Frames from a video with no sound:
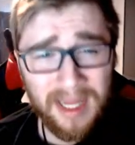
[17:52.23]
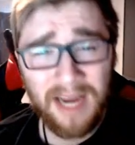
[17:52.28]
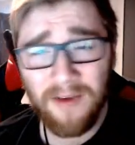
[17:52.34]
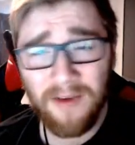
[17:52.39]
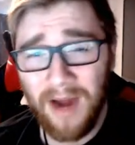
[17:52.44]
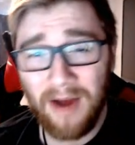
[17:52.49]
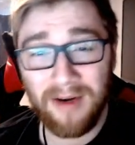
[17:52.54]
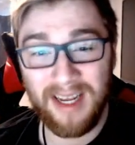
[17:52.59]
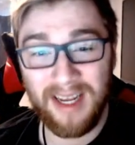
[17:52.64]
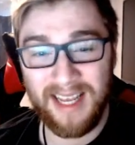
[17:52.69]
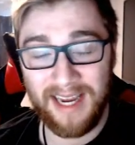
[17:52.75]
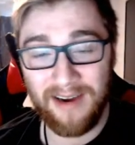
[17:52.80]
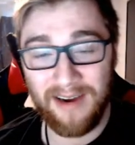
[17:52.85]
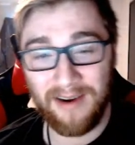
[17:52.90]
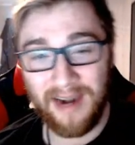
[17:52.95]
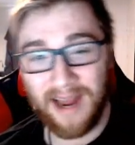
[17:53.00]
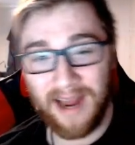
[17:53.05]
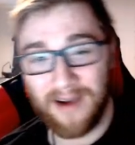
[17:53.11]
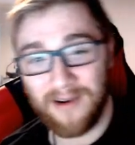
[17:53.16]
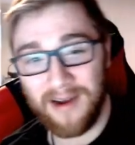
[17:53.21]
around a year
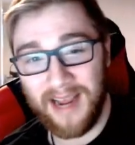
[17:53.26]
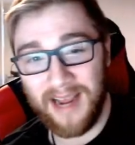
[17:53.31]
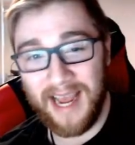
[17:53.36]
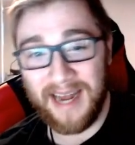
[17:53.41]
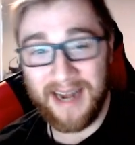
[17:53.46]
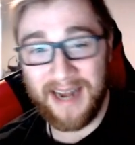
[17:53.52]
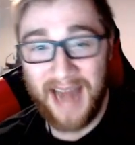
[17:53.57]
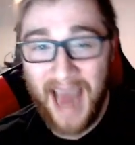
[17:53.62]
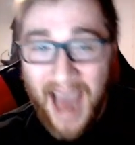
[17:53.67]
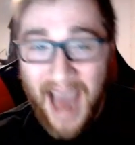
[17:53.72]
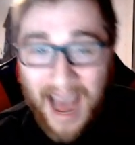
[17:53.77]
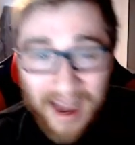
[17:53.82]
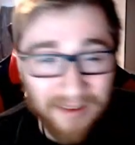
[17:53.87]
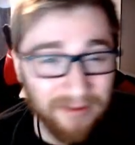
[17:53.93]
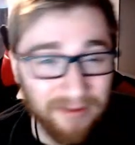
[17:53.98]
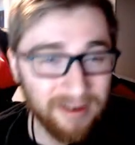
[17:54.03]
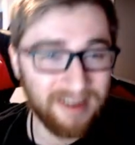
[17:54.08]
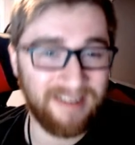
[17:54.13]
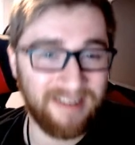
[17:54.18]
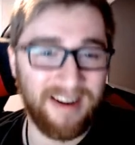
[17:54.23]
now, and
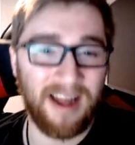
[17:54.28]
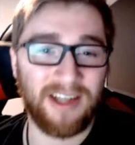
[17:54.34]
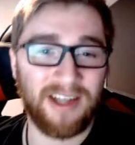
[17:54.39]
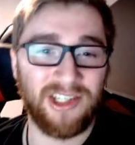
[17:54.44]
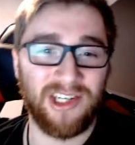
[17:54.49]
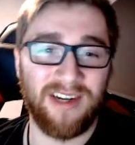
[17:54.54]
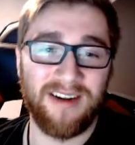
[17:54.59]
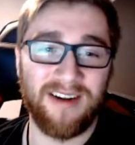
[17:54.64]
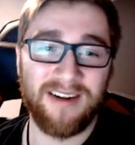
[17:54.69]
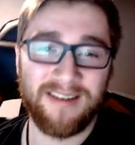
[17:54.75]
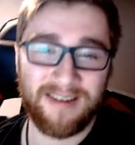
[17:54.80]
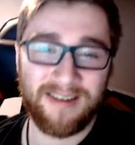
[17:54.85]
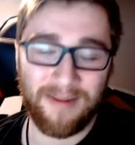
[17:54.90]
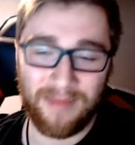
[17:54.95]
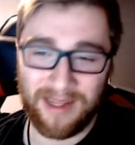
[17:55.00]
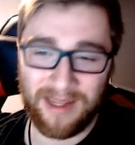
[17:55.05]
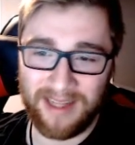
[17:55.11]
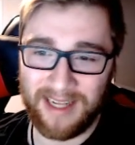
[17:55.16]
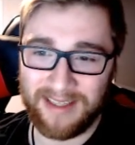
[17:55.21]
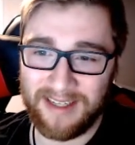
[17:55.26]
every session,
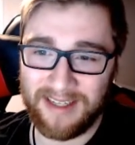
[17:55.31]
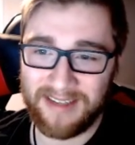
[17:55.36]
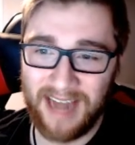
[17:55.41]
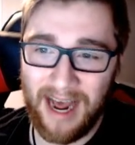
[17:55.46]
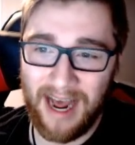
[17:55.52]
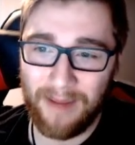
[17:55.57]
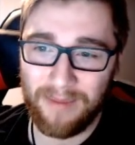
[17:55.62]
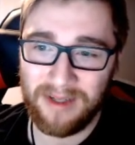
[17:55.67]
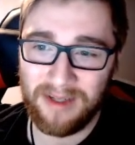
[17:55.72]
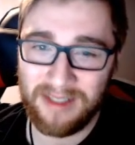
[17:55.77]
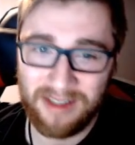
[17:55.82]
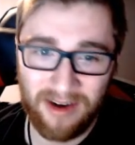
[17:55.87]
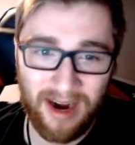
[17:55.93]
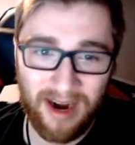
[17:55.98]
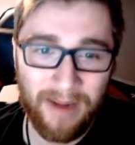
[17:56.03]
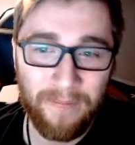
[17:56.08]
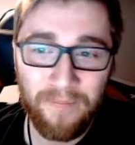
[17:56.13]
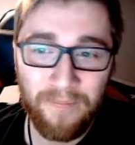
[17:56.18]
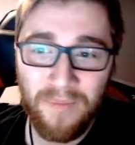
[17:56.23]
something like this happens. All right.